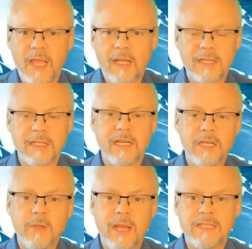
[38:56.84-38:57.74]

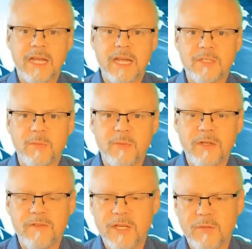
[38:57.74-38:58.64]
Continued escalation
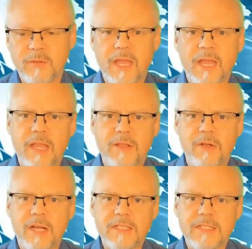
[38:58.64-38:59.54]
between Venezuela and the
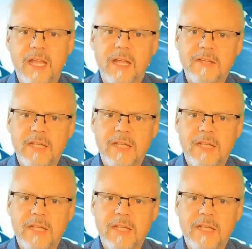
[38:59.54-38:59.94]
United States could